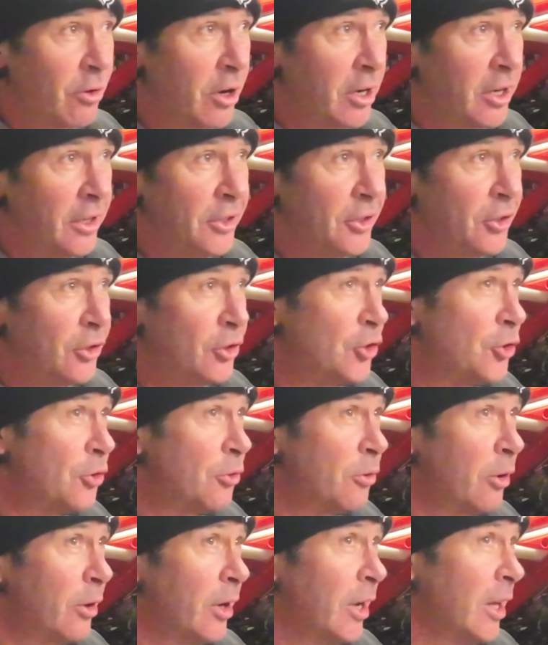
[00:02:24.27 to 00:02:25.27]
riding
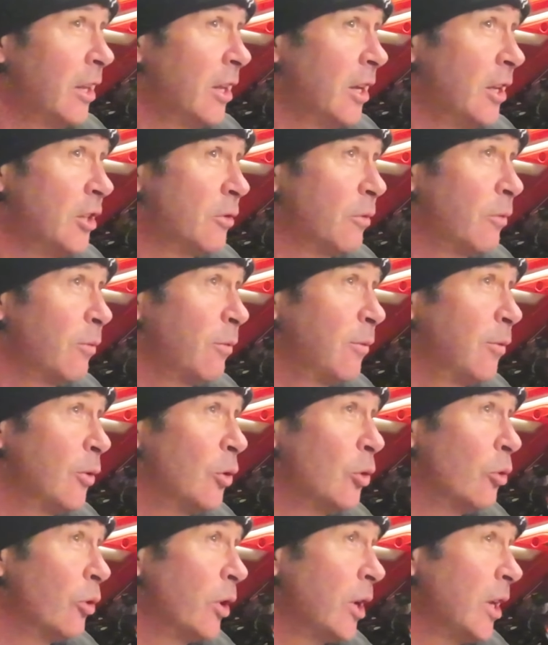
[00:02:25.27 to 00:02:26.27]
enduro at the age of
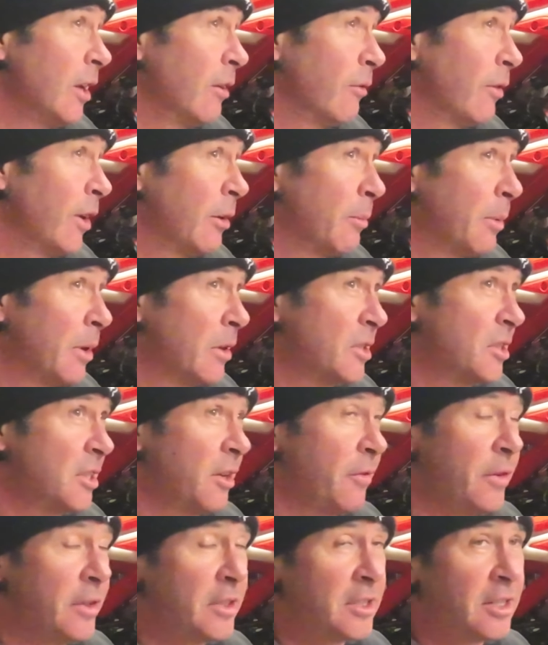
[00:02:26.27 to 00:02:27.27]
40. I've had about
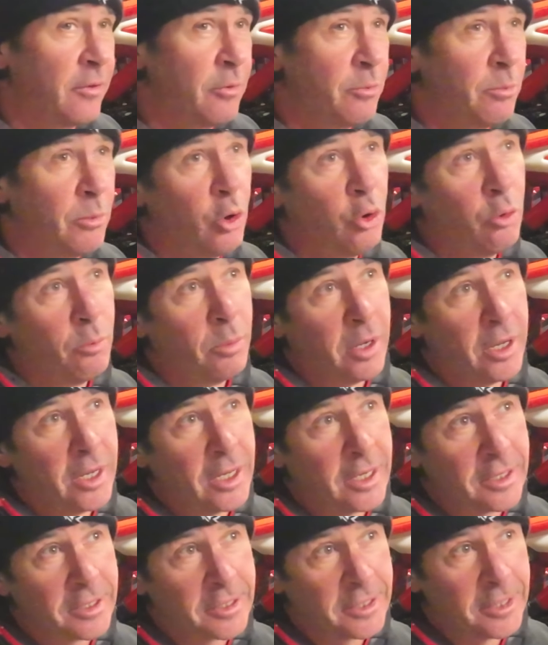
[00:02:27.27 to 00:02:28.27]
77
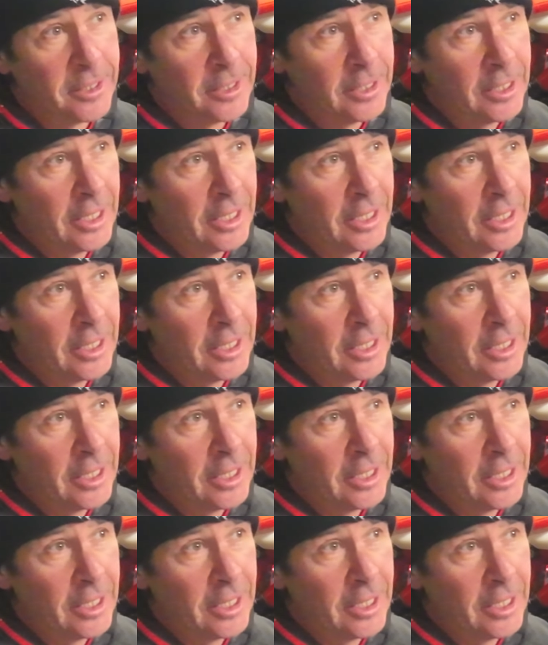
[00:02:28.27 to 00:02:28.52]
motorbikes.